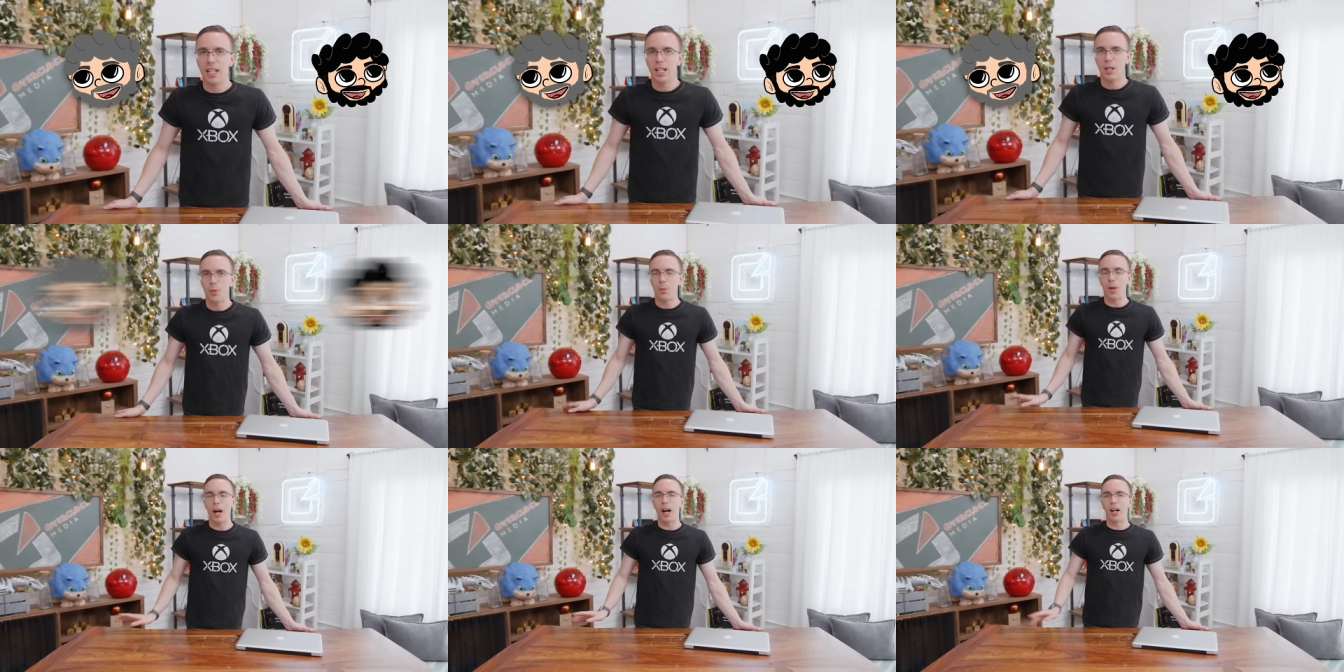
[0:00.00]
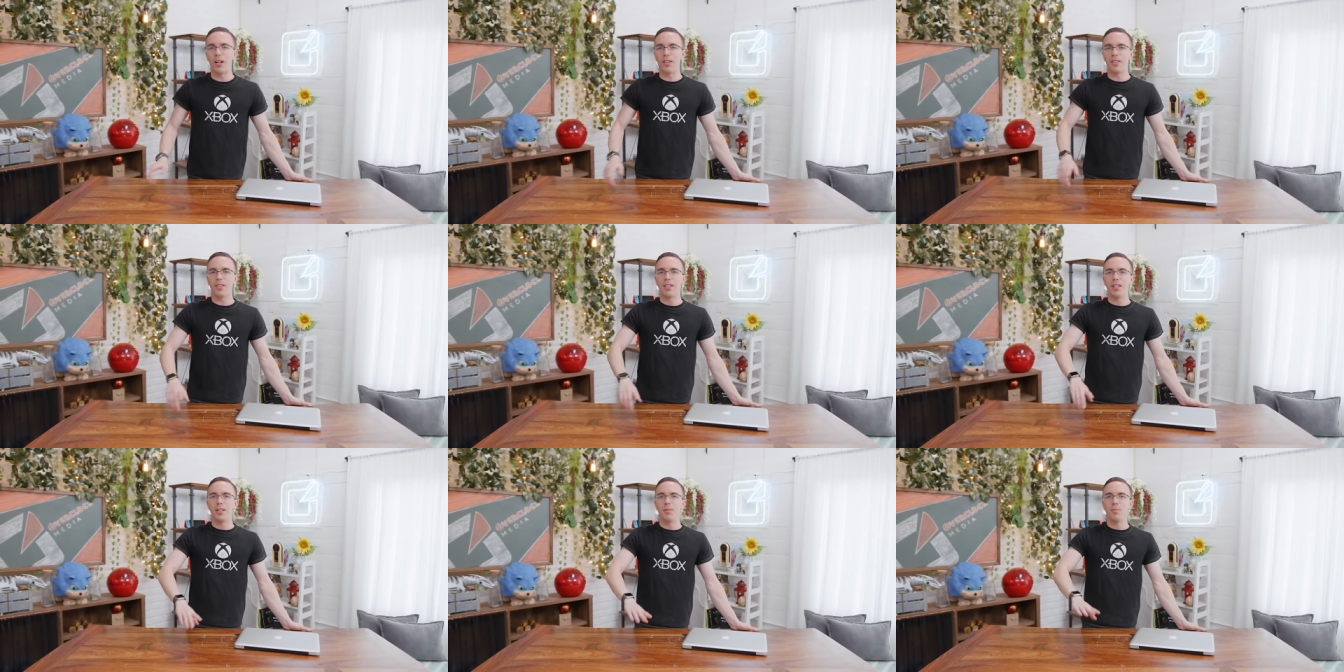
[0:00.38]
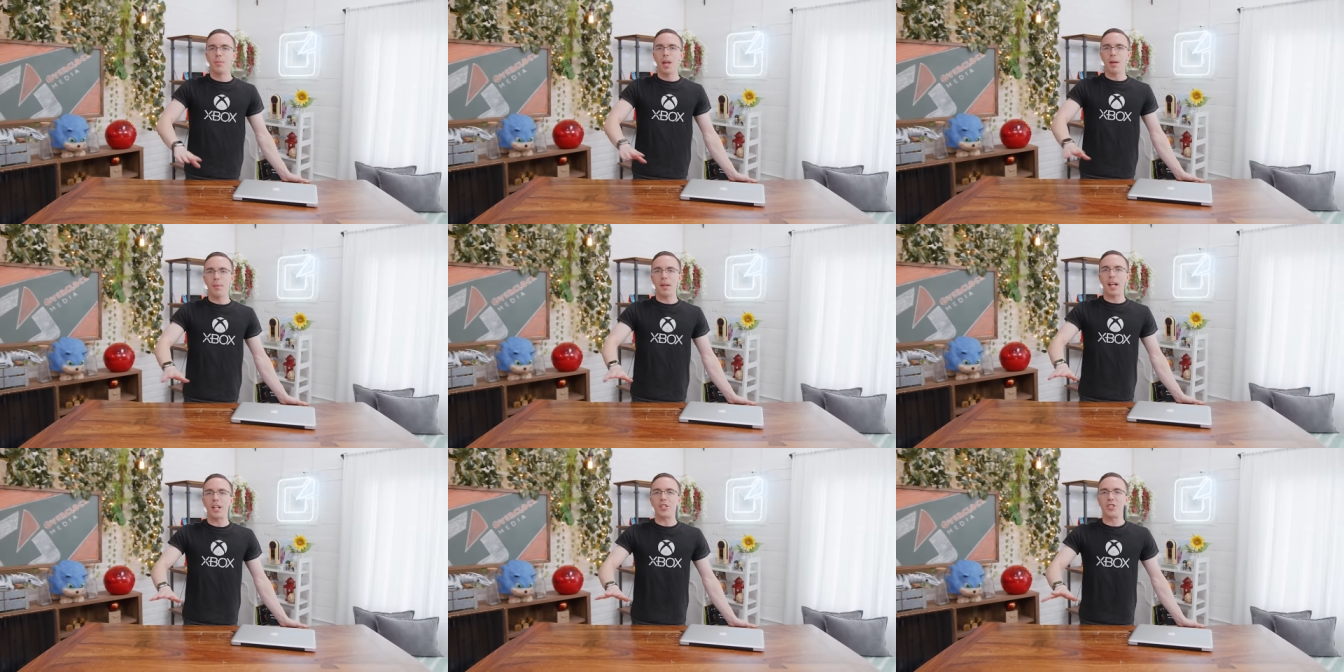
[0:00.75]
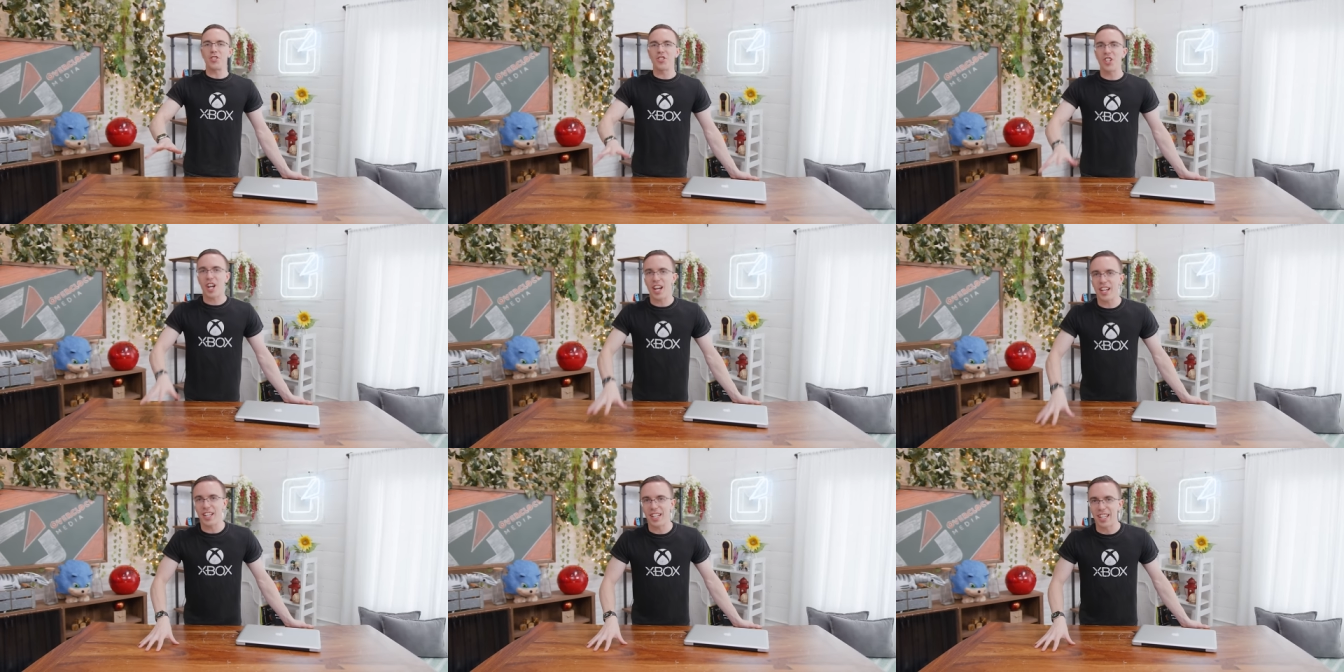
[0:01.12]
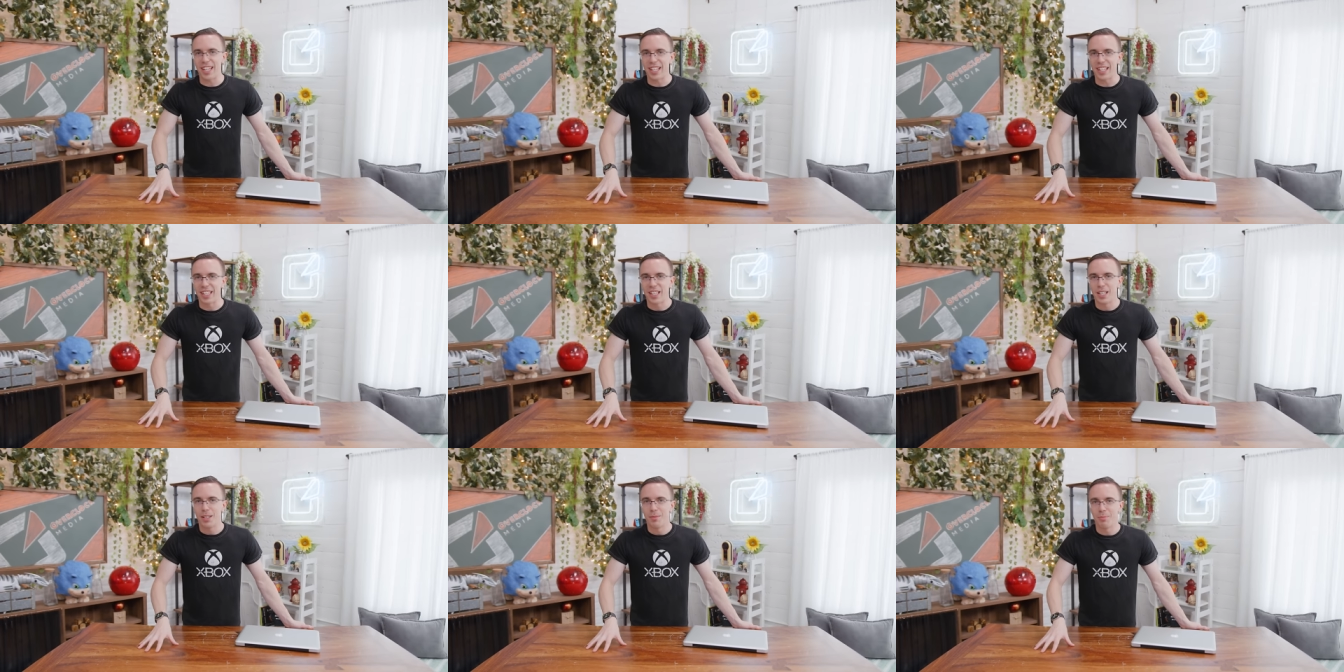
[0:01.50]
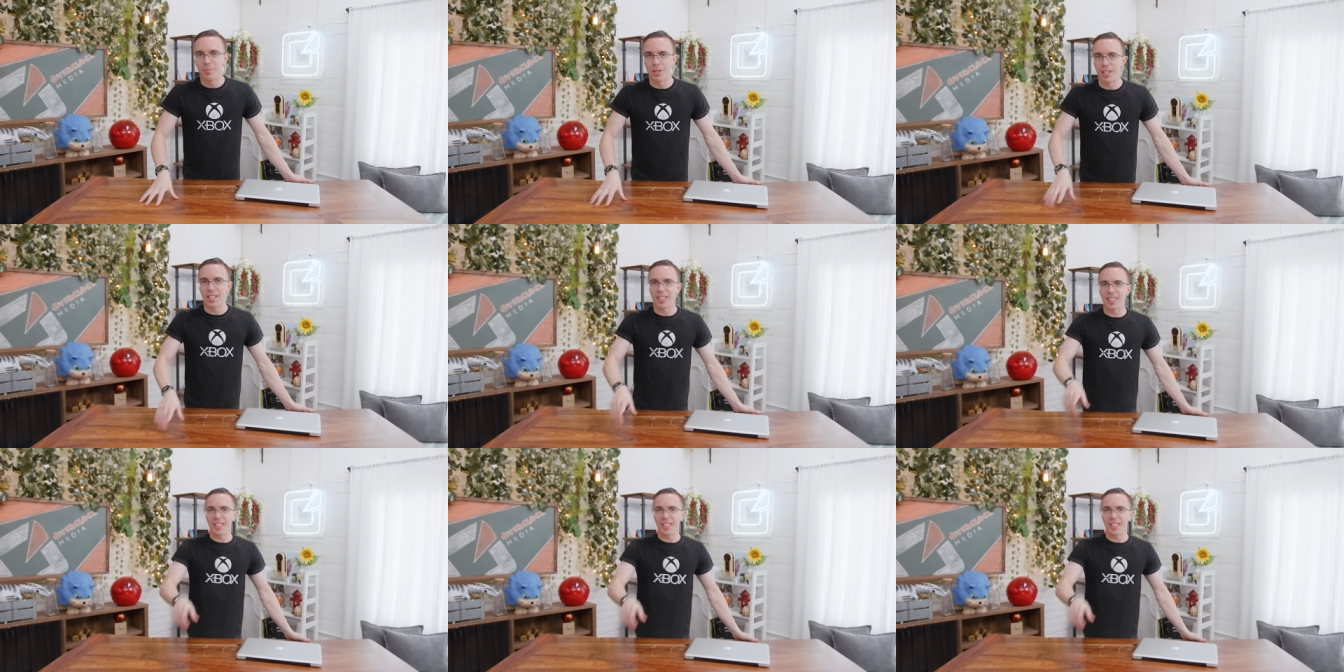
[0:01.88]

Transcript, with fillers: Well, maybe not shiny, but at